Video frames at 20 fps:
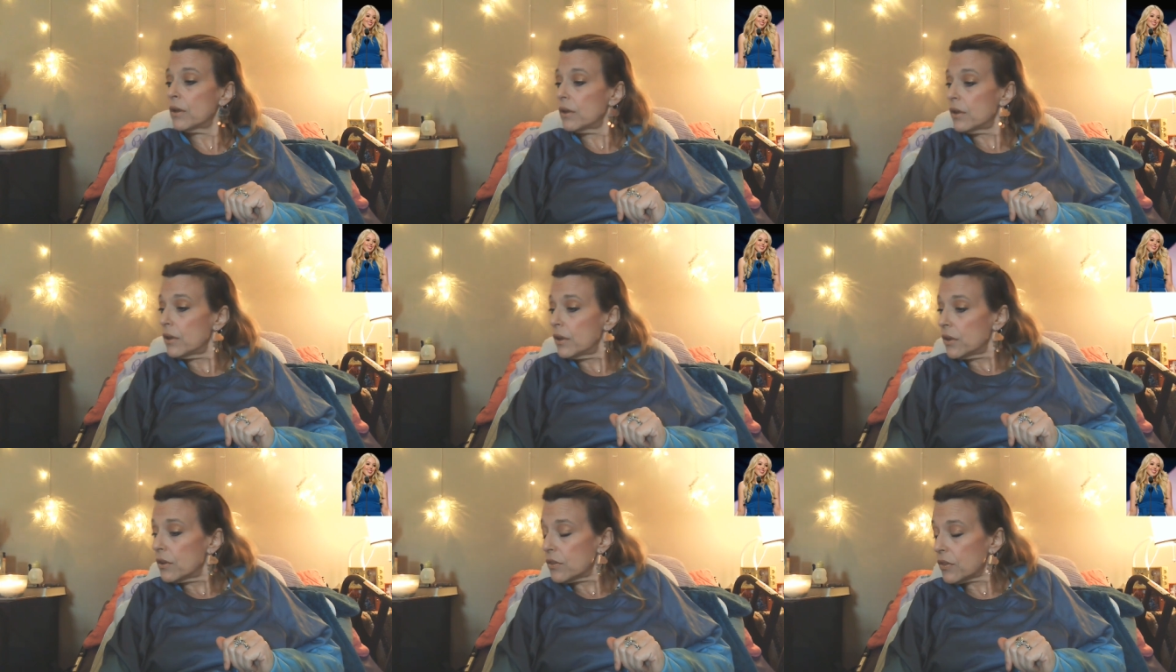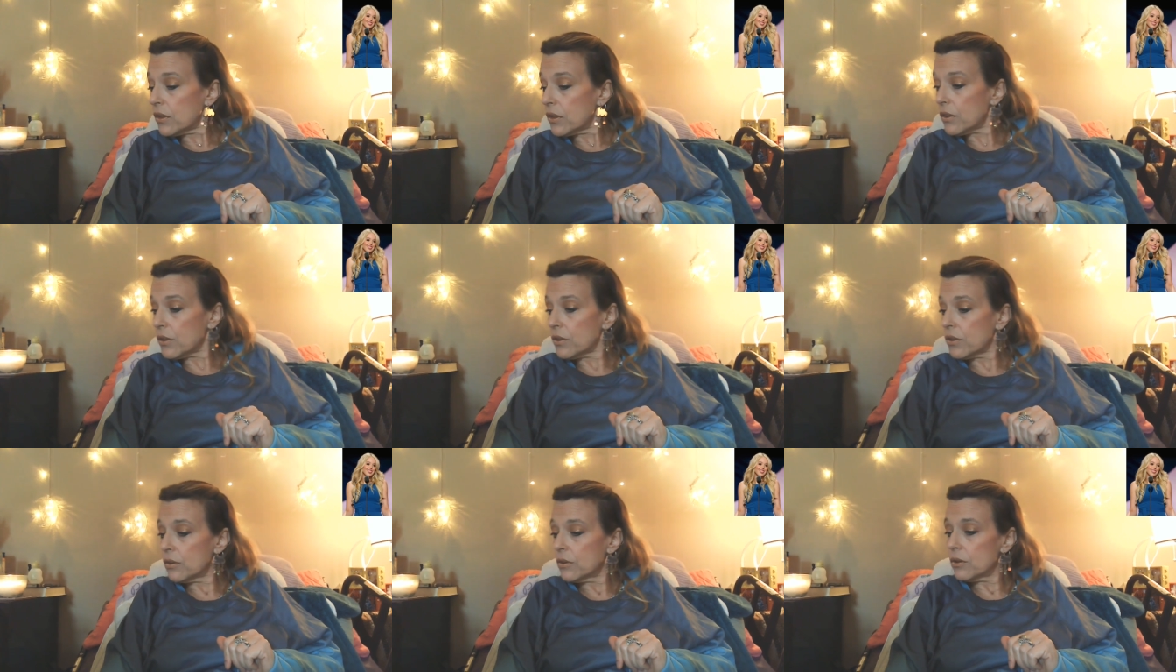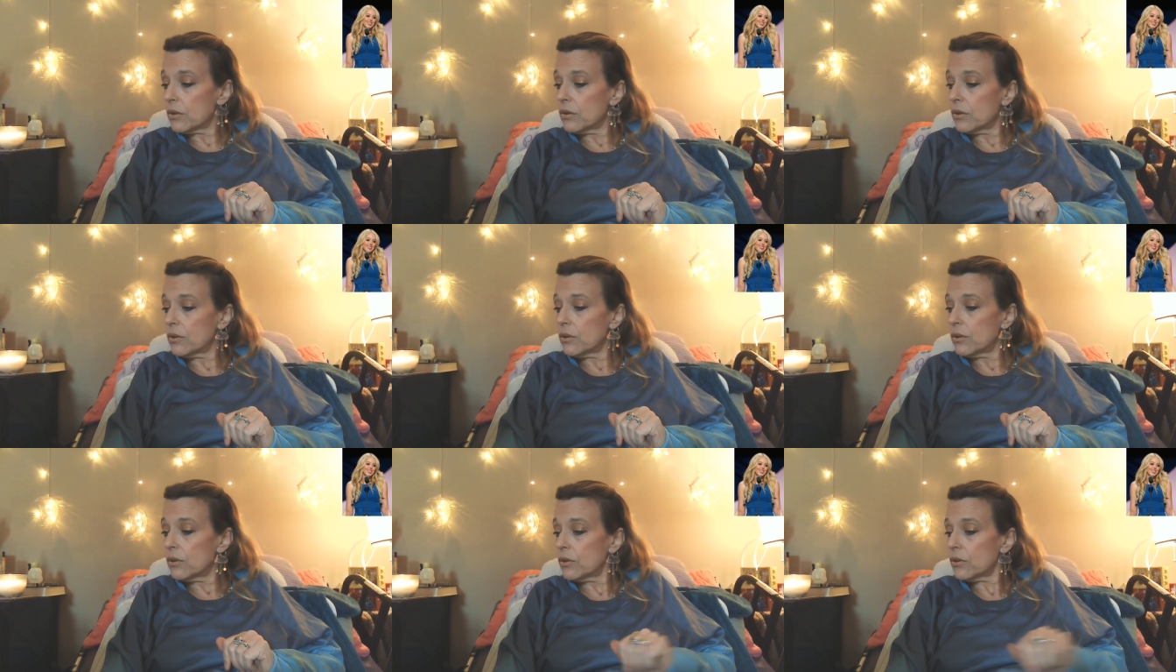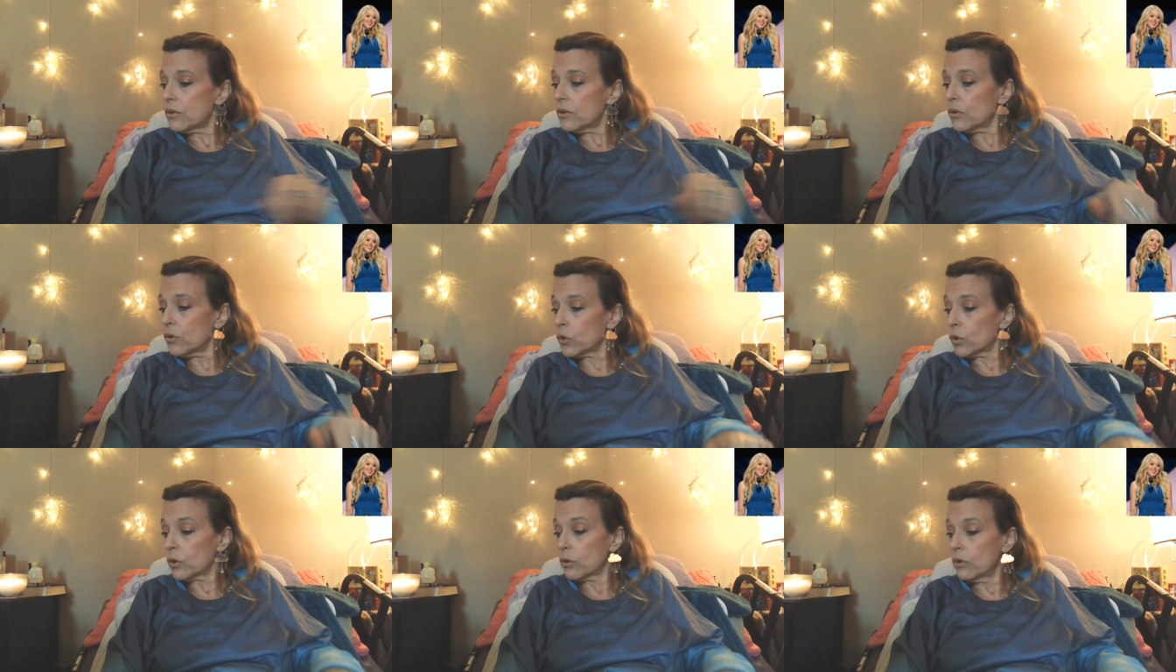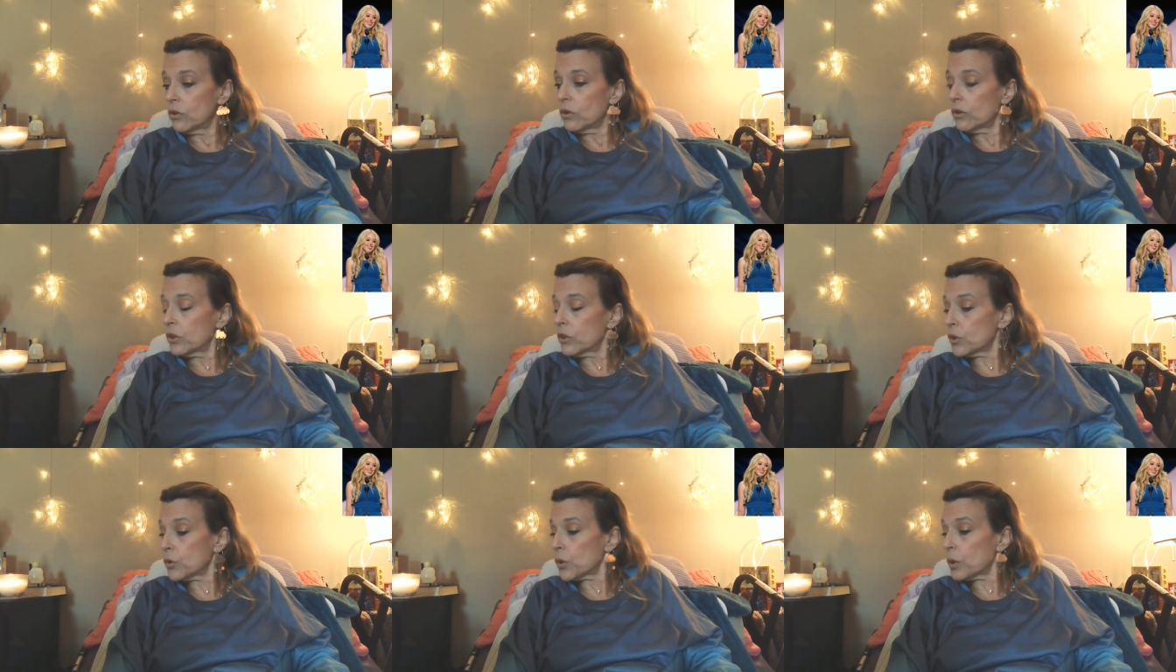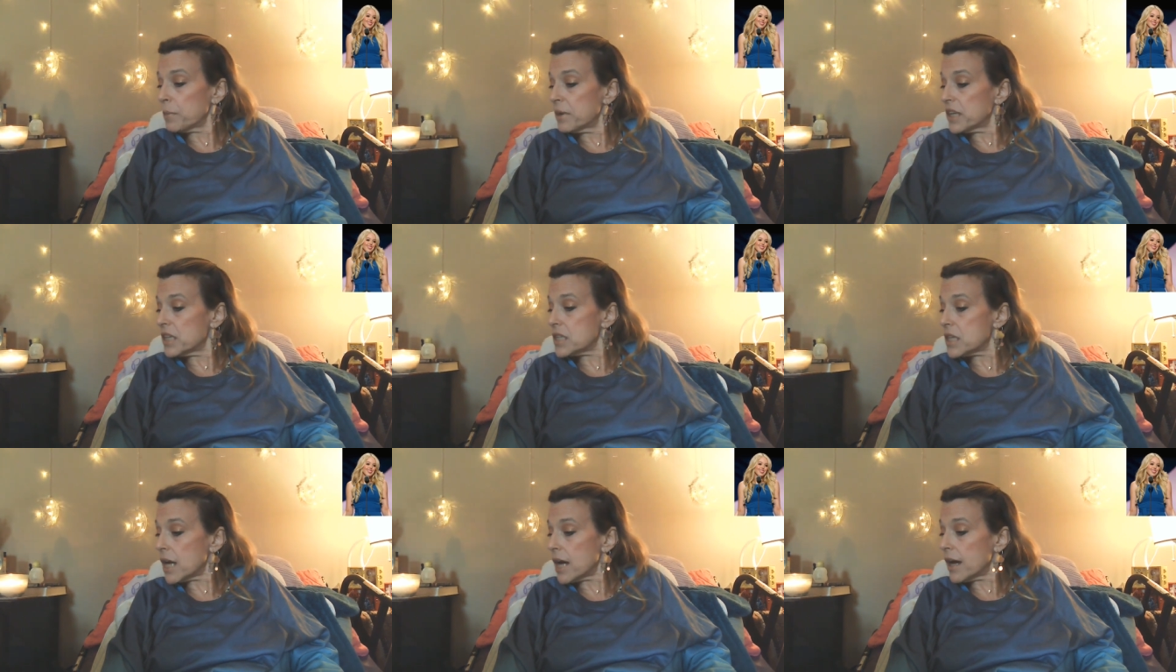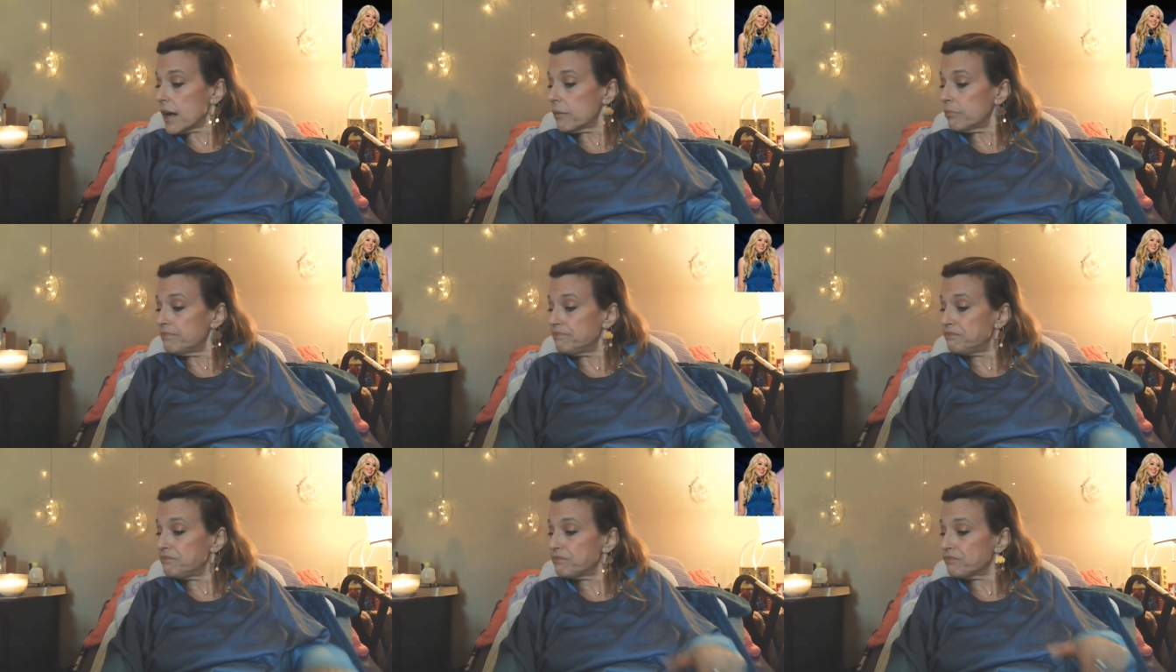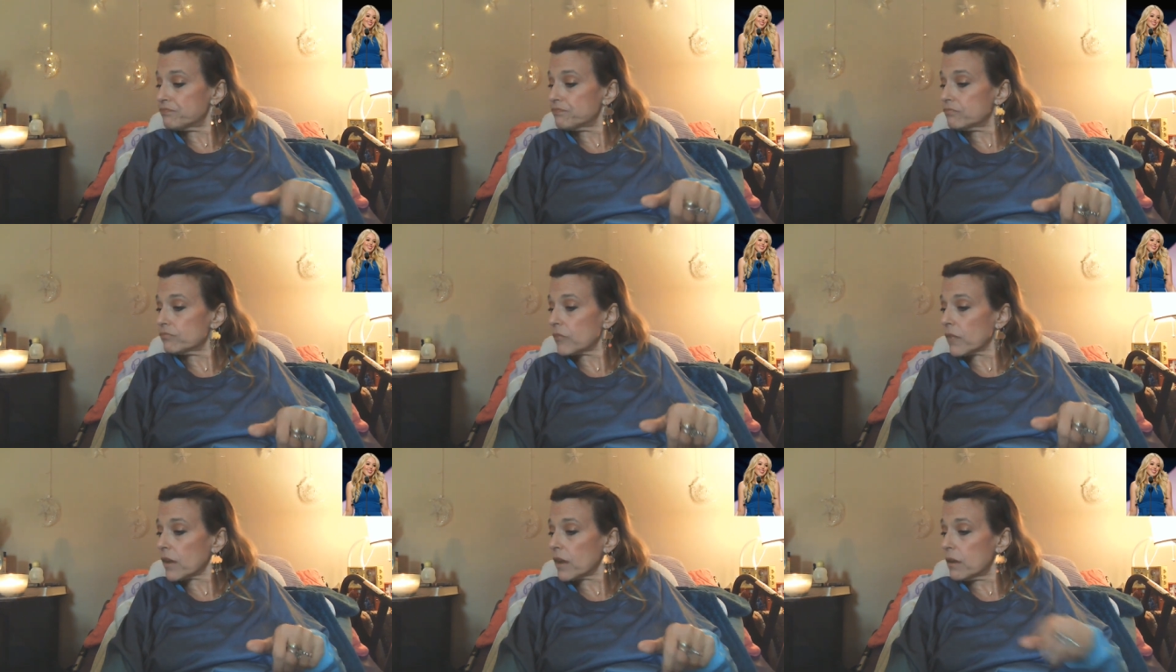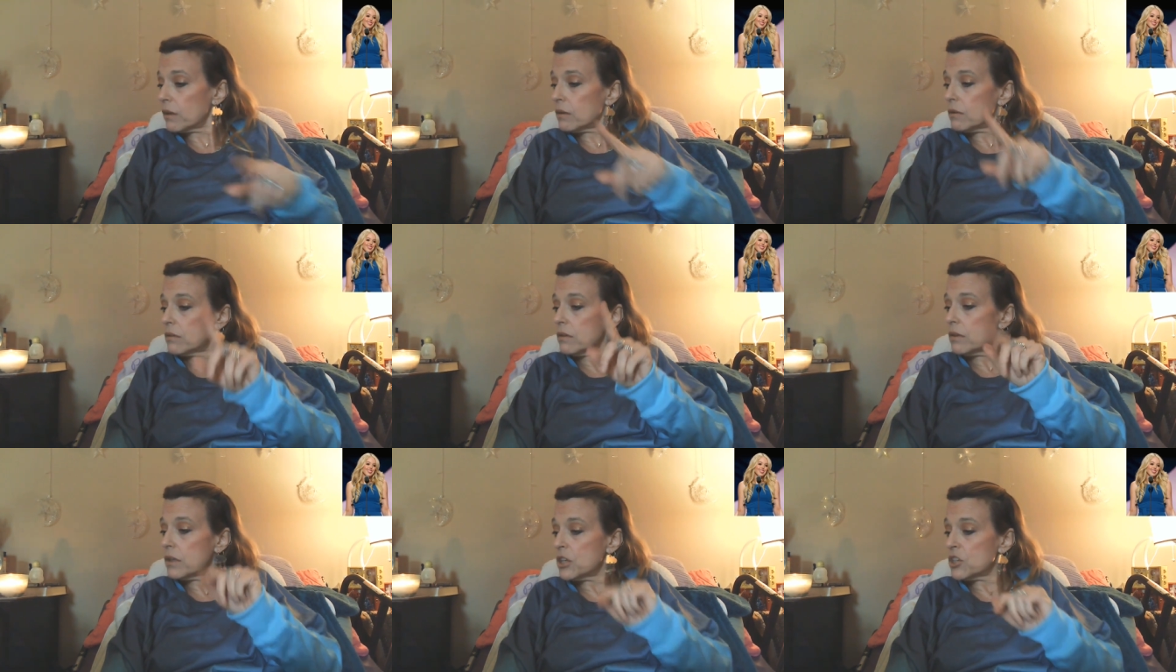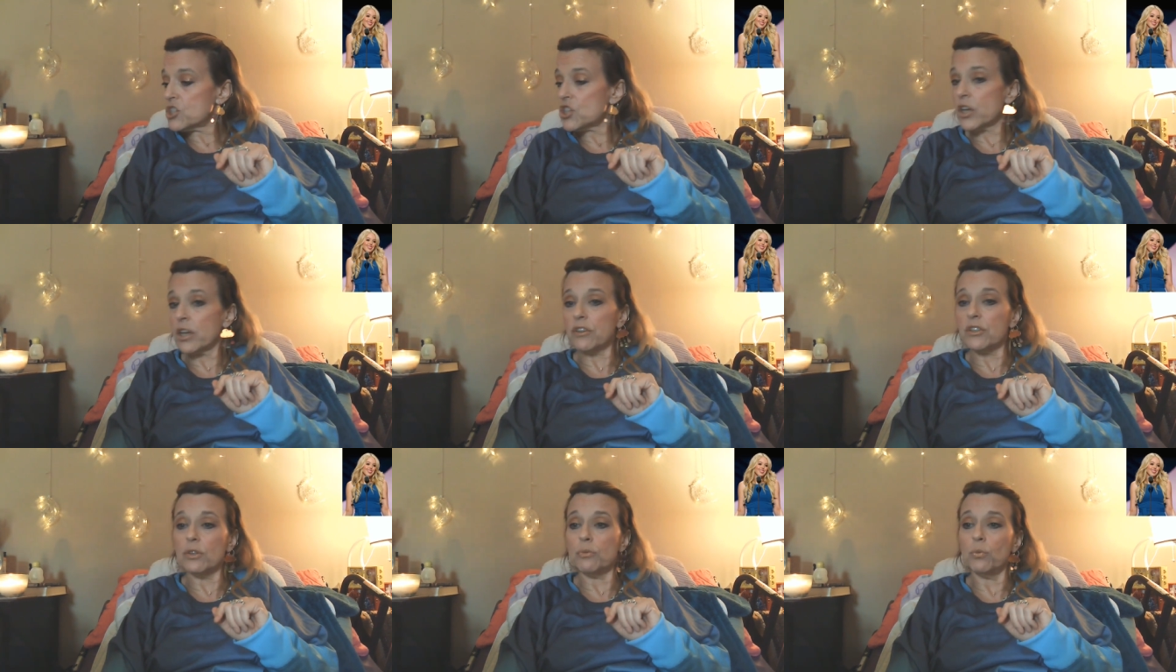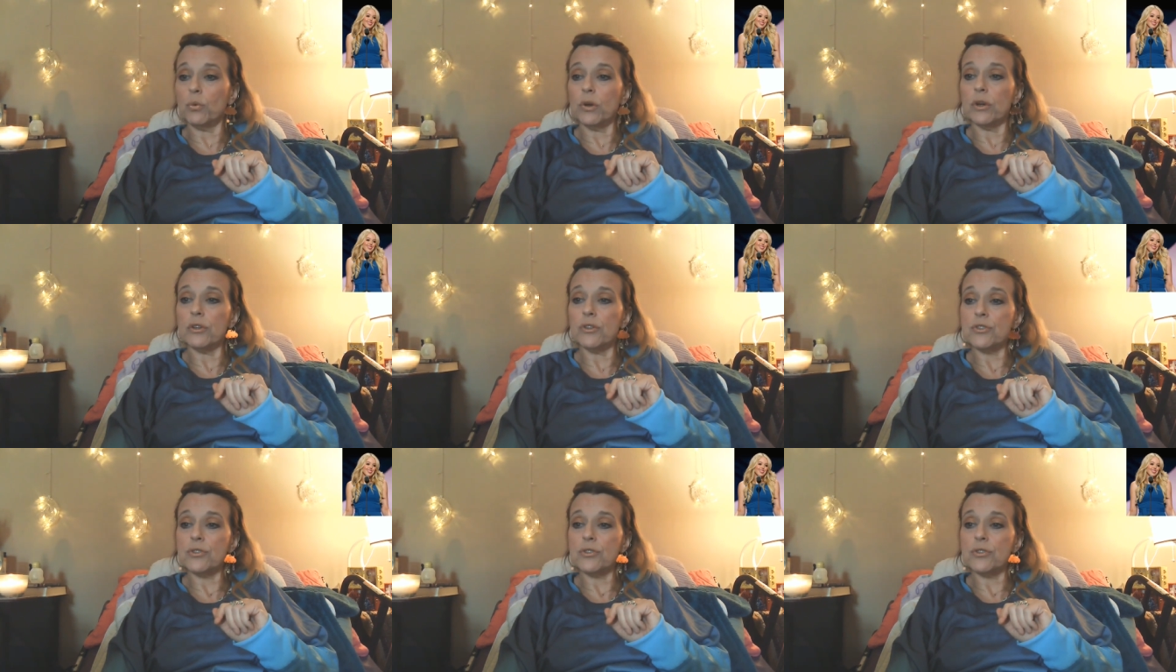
the Lenormand uh, Enchanted Woods.